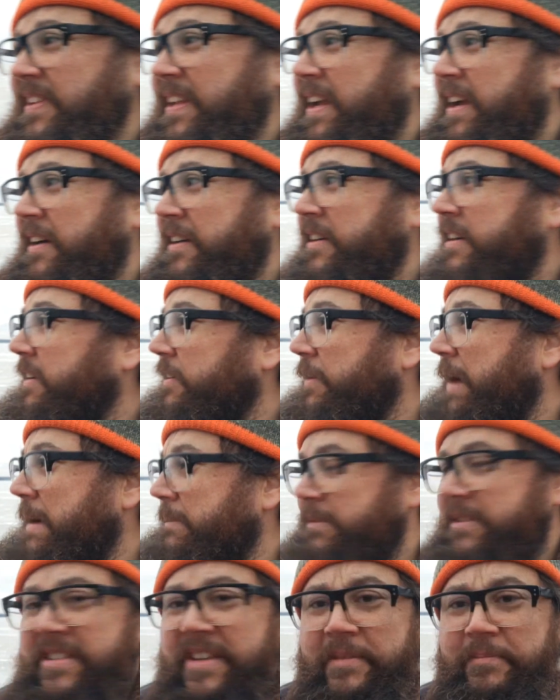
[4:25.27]
gonna
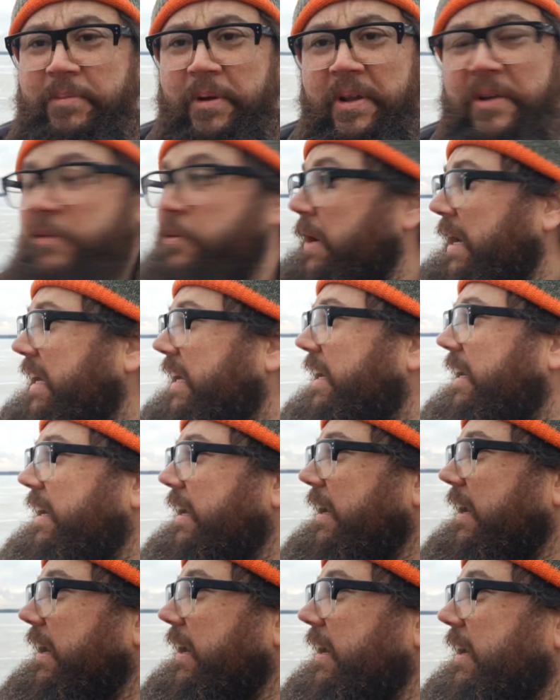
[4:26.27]
wrap this up pretty quick
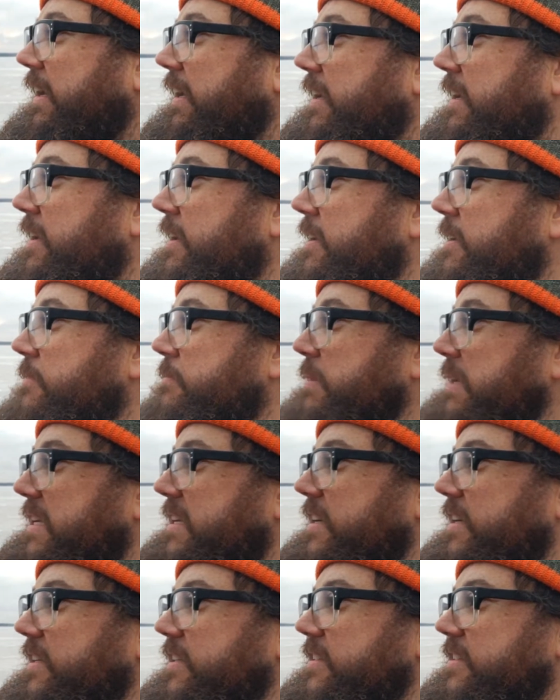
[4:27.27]
here,
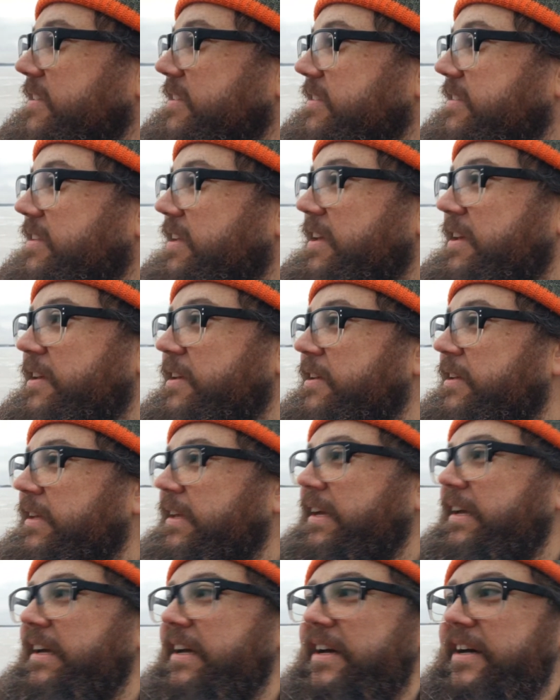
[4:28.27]
because
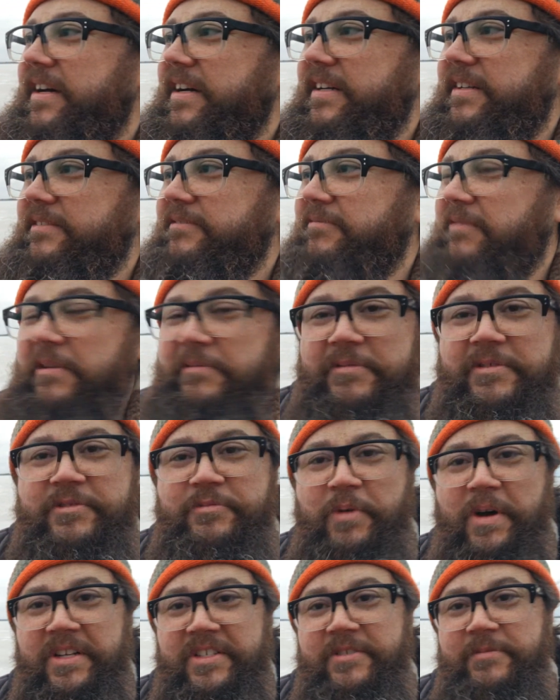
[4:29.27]
I'm just
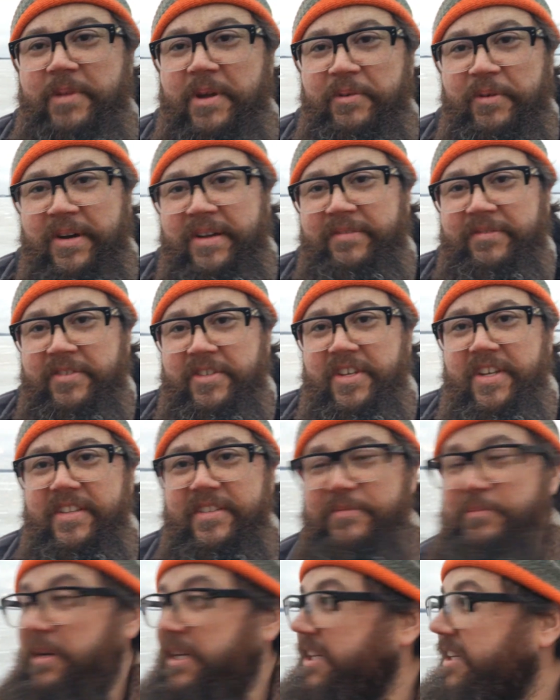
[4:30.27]
watching my wife
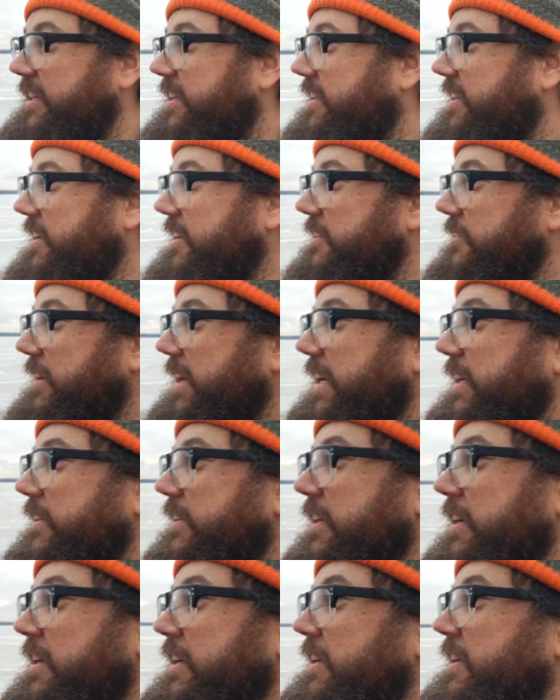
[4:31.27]
chase my kid
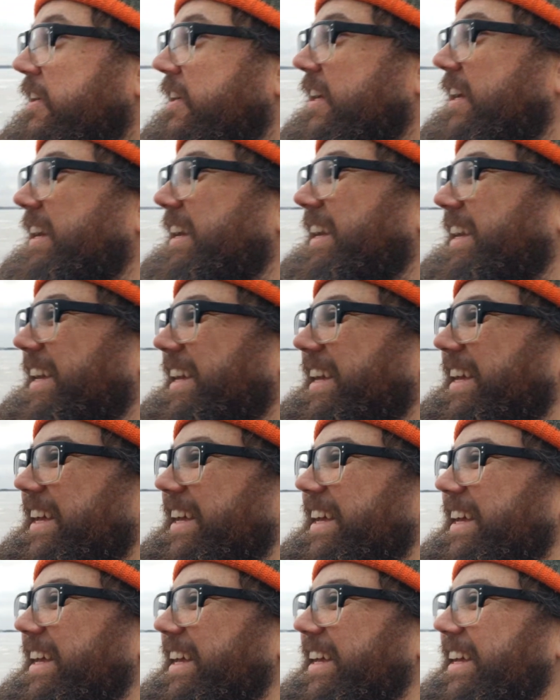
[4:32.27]
around,
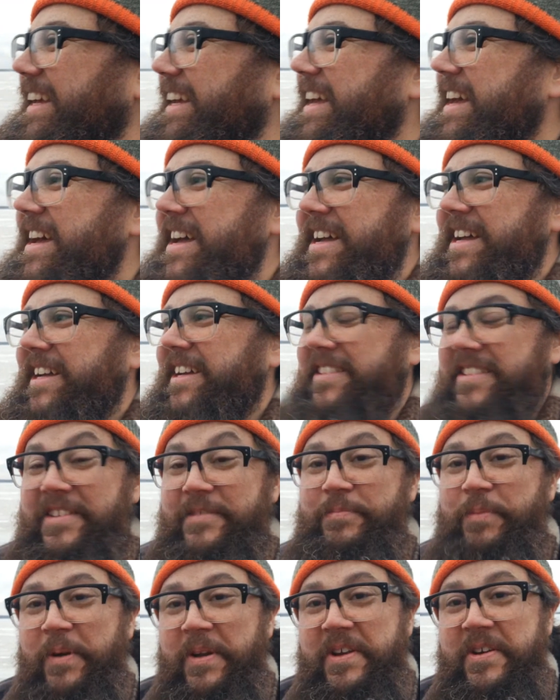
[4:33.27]
because
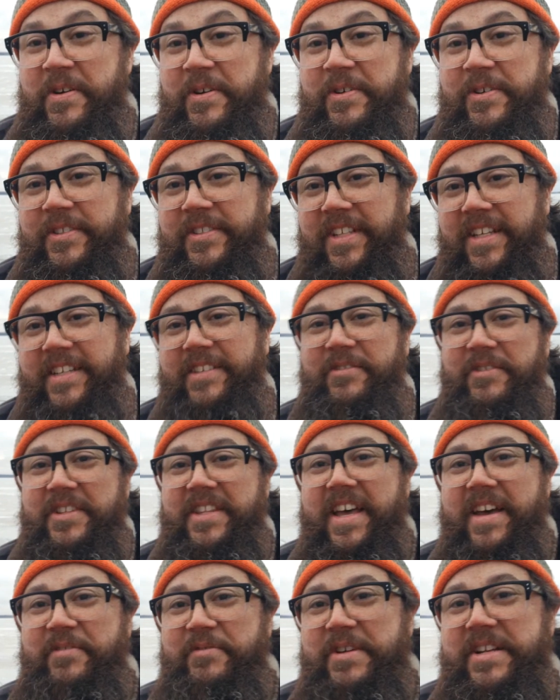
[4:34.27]
it's pretty cold. Like, when
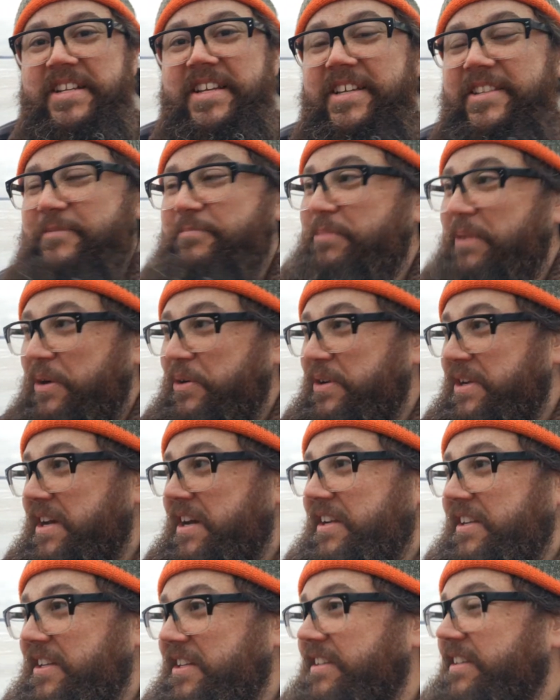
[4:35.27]
that wind gets blowing
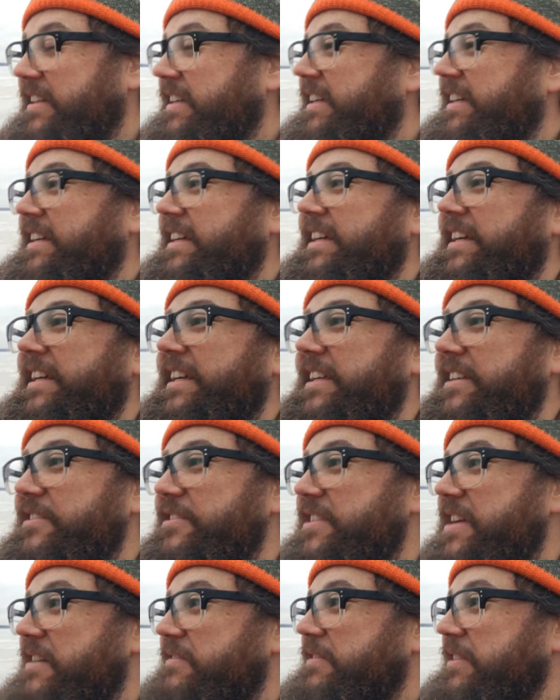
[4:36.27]
on you, you
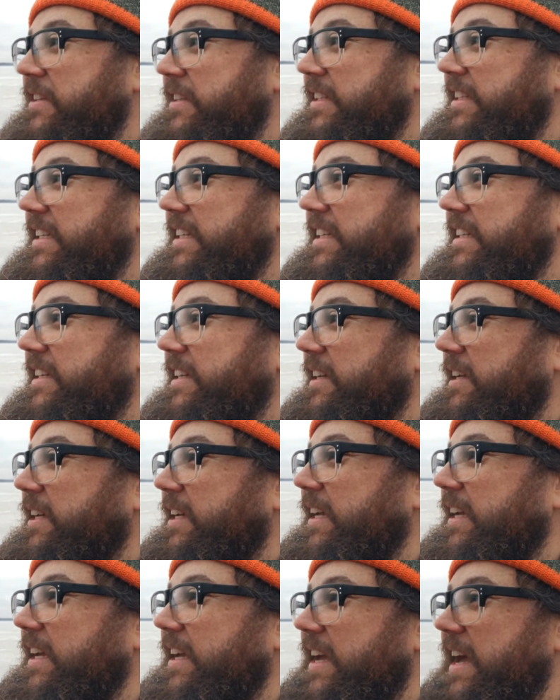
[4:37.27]
definitely
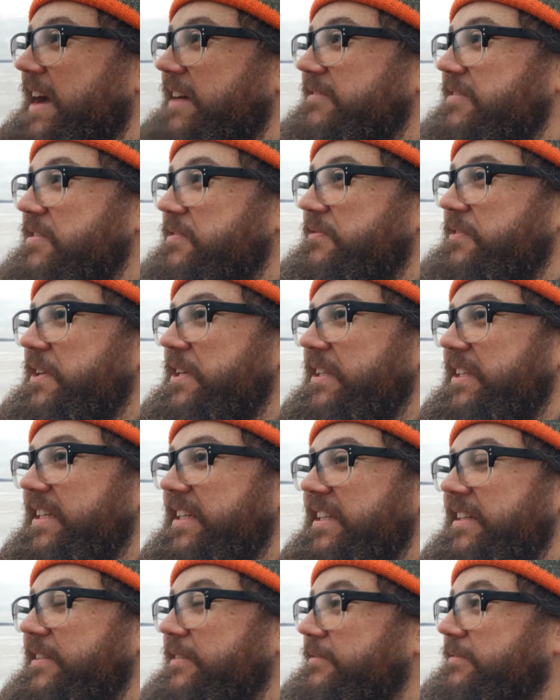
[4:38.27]
have the
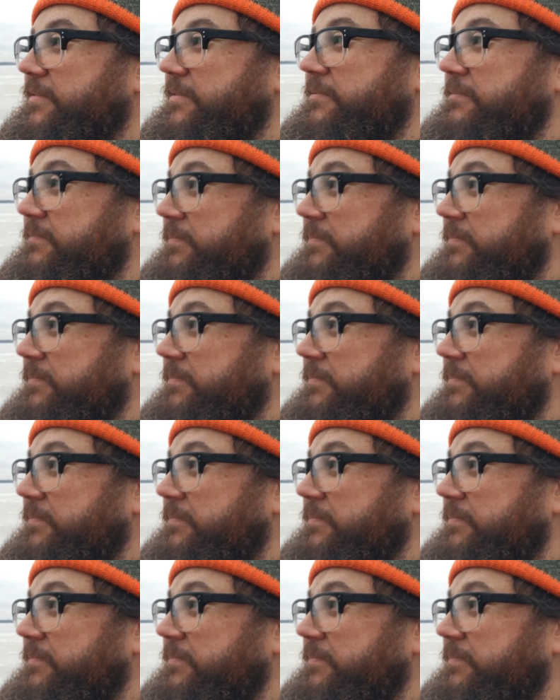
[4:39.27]
feeling of,